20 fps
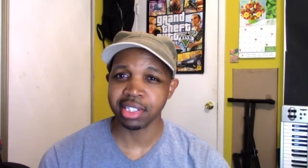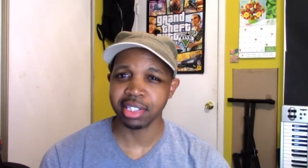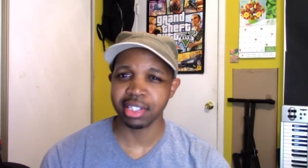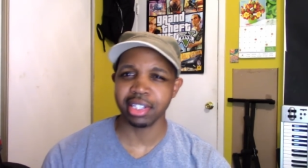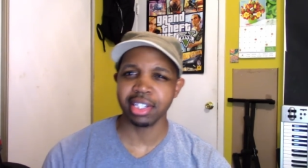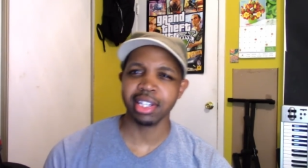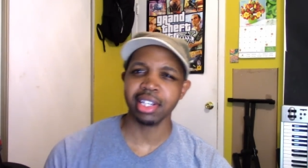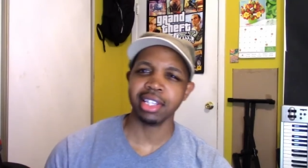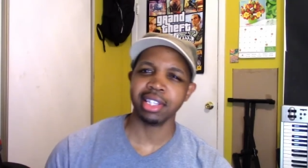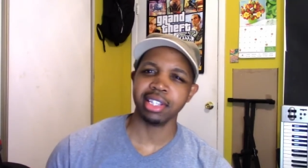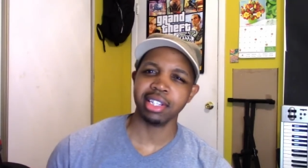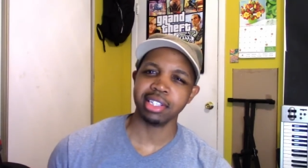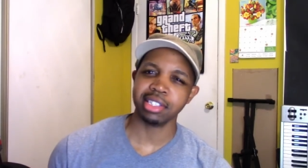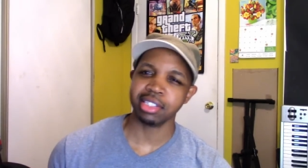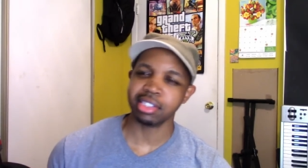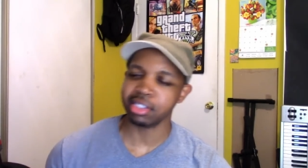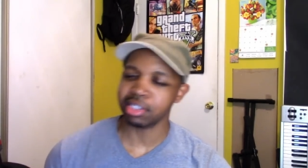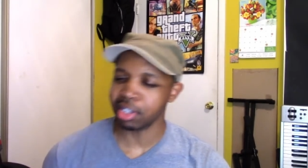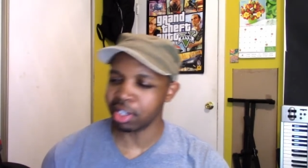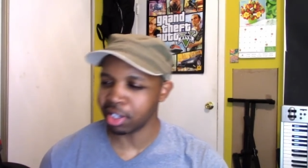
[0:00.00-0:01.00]
And he
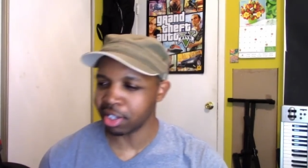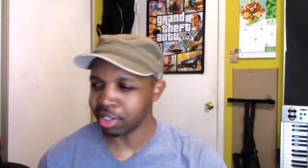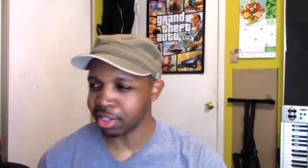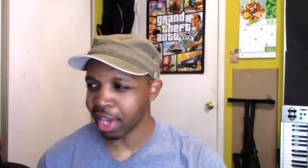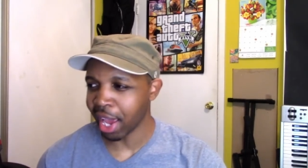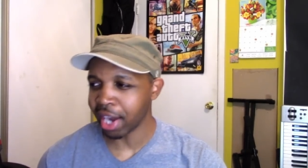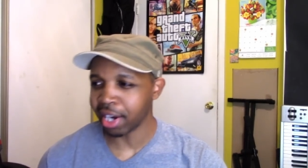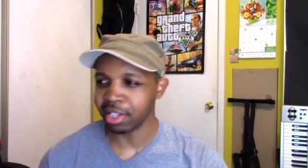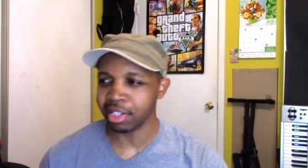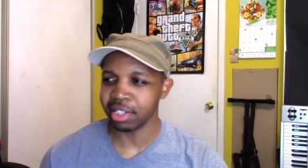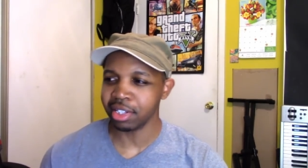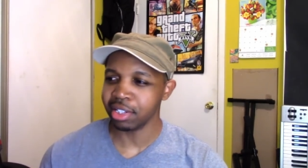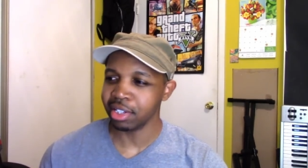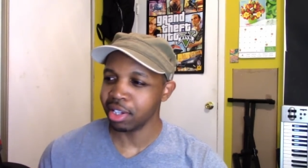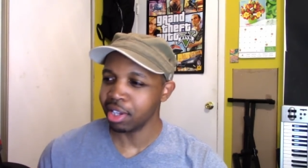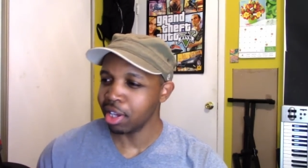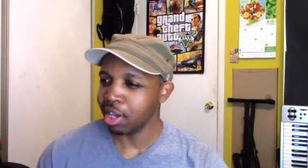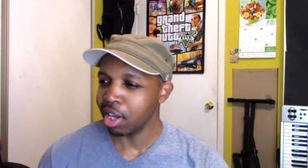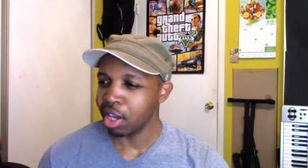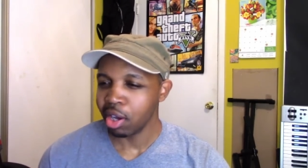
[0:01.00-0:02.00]
enlists uh, Natalie,
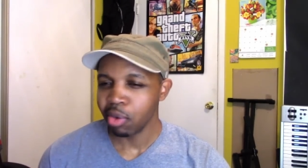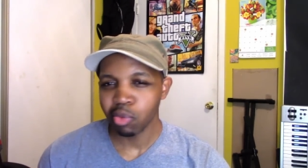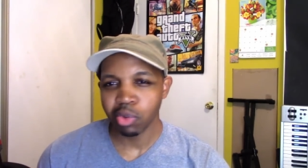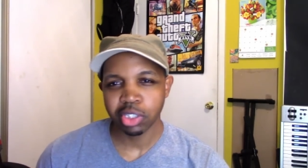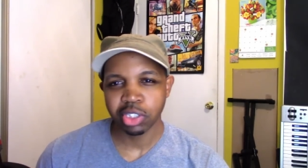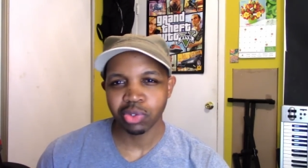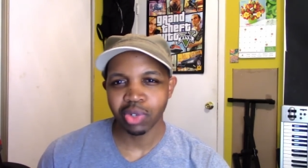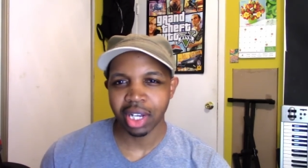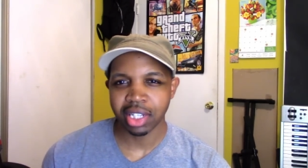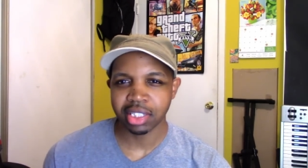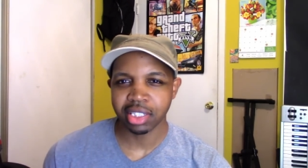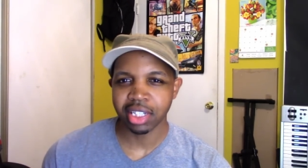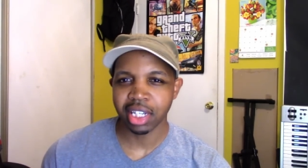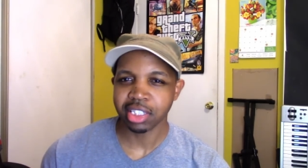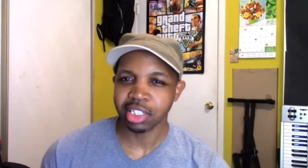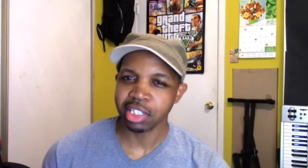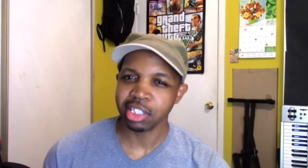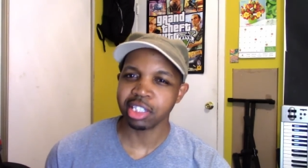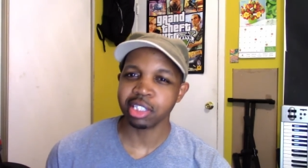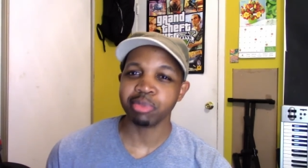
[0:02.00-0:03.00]
which I said
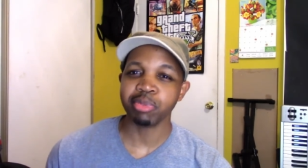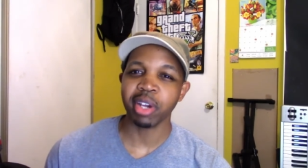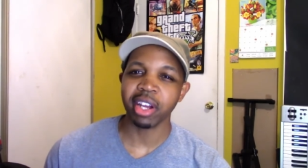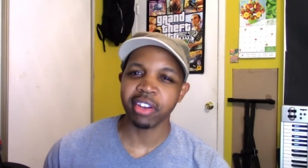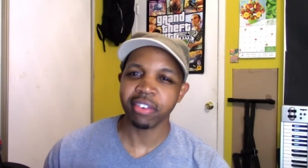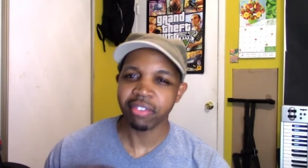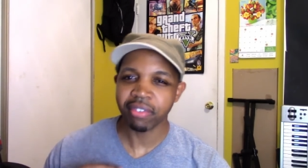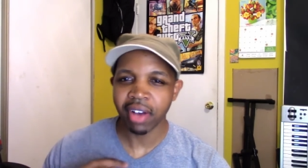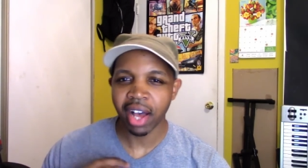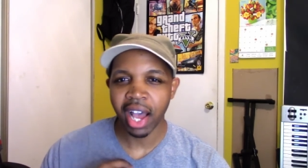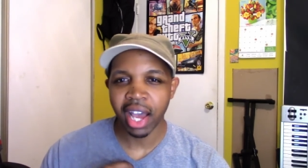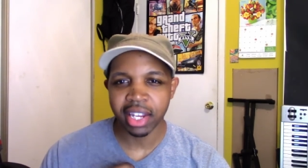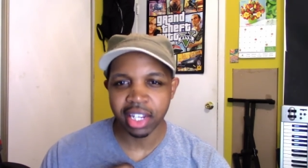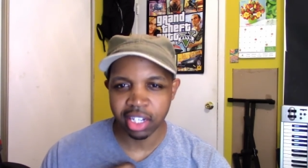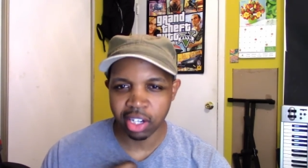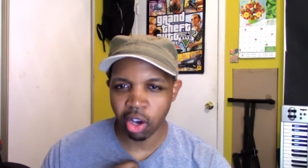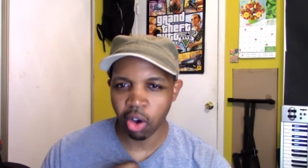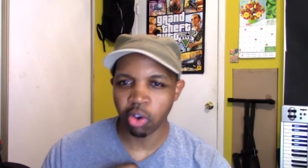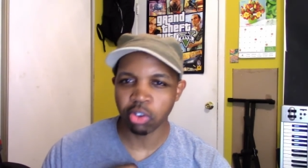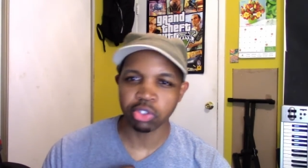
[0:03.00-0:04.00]
she looks very fine in
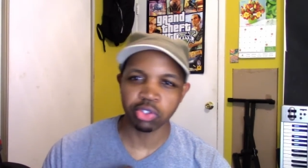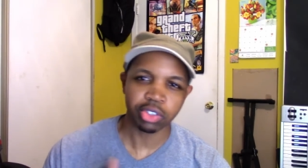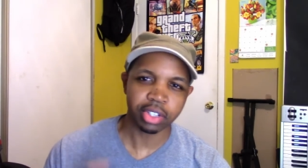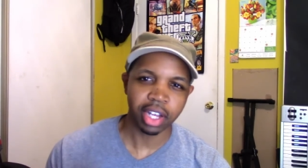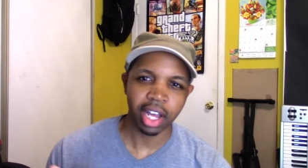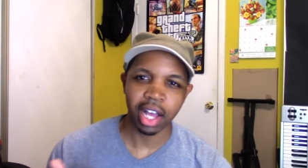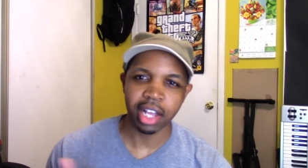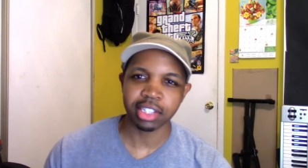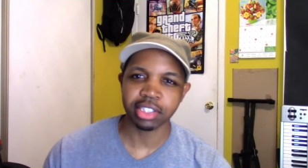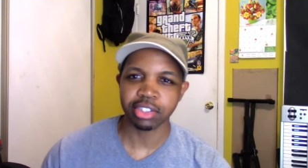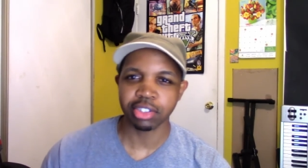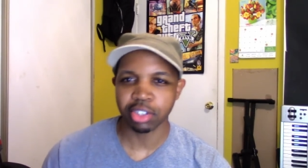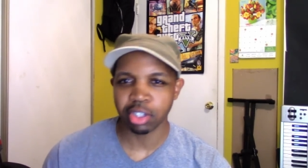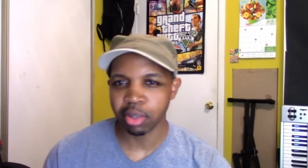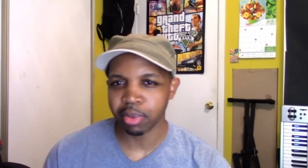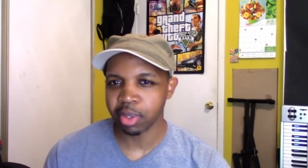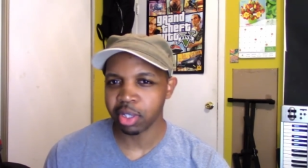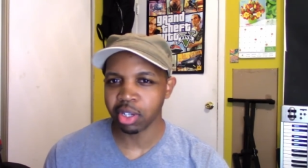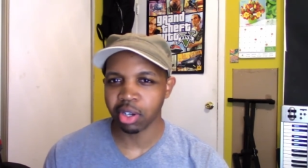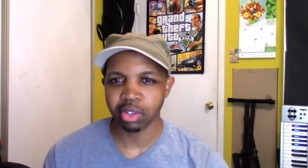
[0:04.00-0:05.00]
the Ultra
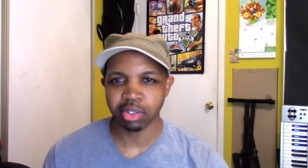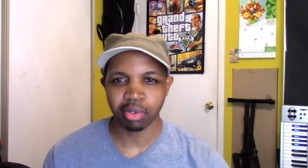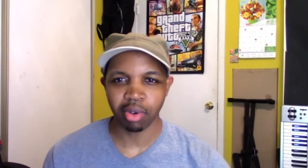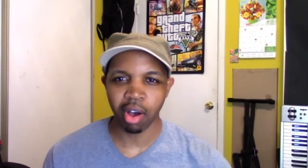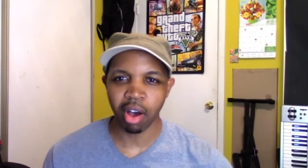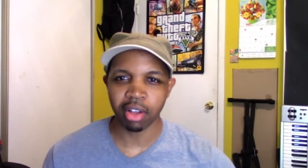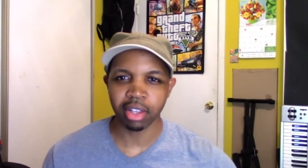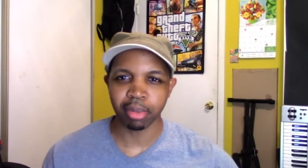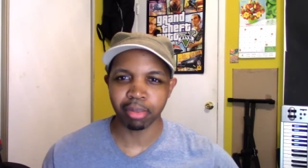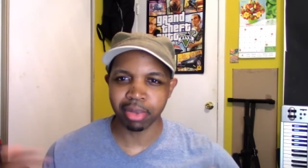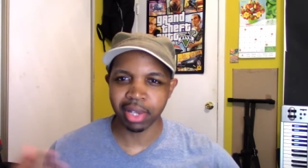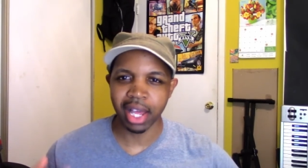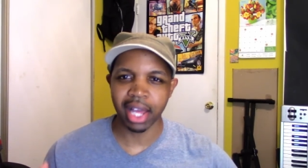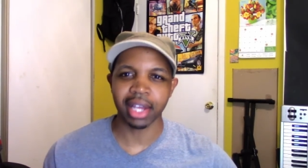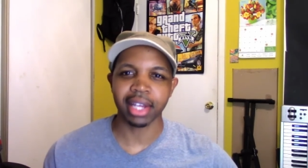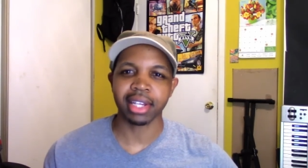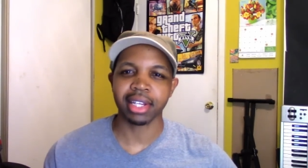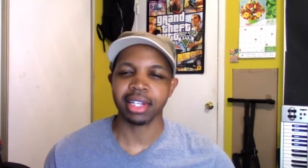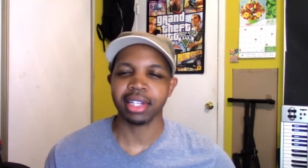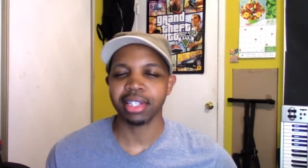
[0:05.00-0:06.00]
costume, you know, all the
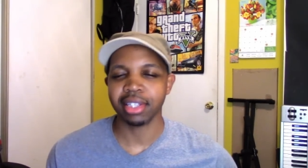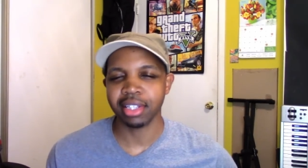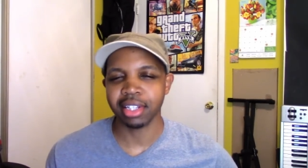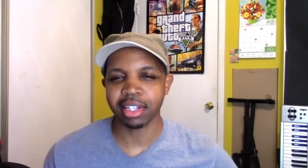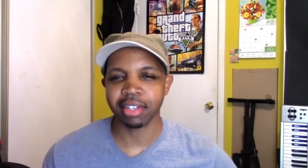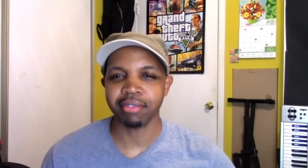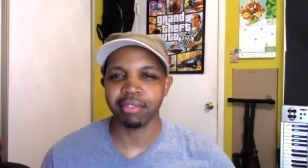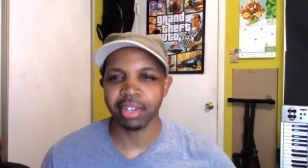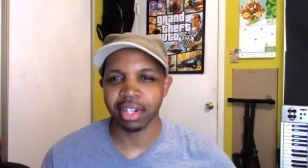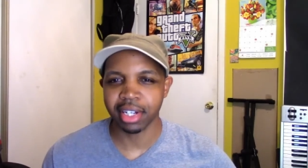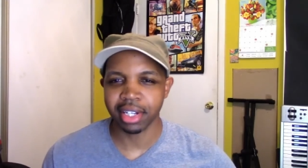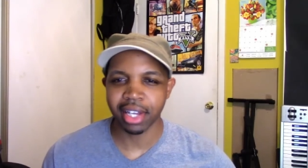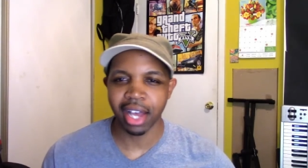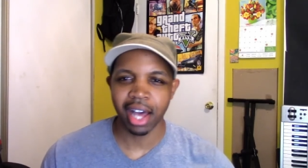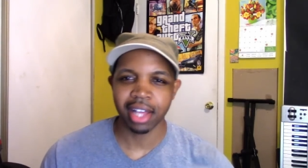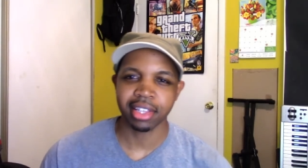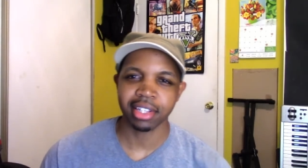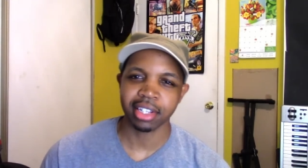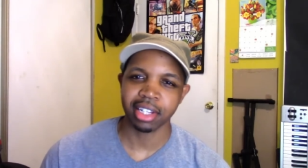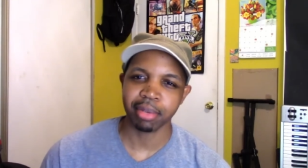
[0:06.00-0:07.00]
black, looking very
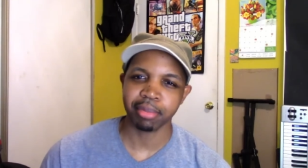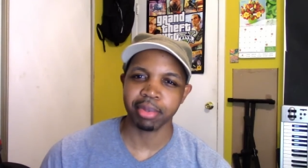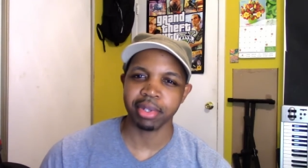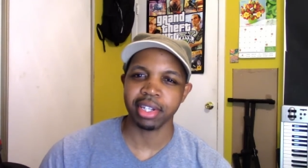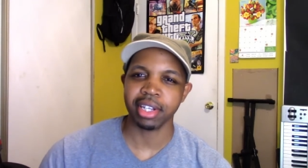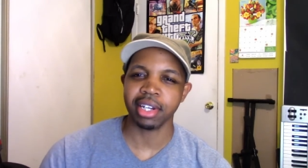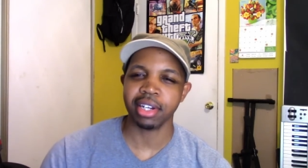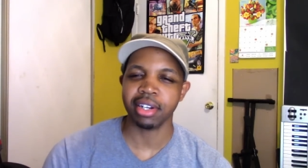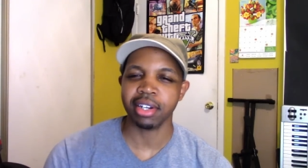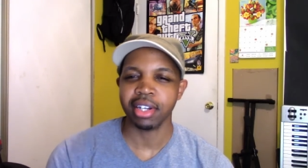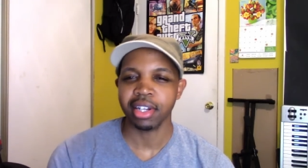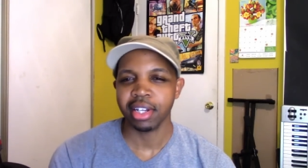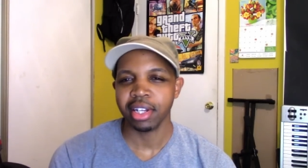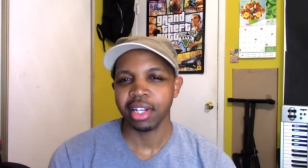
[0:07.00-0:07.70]
gothic up in there.